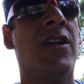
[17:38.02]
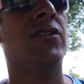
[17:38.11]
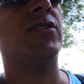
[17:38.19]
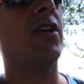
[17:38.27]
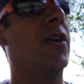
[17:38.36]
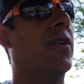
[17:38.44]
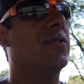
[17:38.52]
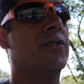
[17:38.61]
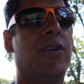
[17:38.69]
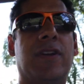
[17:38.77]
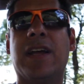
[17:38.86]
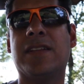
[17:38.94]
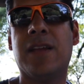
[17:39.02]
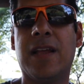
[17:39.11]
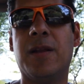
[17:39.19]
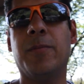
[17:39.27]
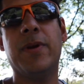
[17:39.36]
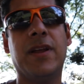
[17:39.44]
So it turned out to
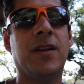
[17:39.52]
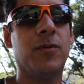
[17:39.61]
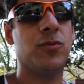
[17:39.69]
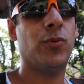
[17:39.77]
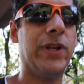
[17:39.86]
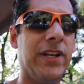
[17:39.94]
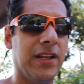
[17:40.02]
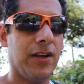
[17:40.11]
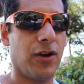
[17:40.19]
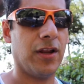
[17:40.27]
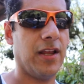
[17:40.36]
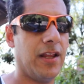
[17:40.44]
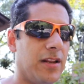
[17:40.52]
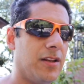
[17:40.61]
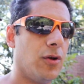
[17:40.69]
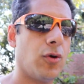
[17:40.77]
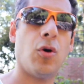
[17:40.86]
end up being, it was windy and a little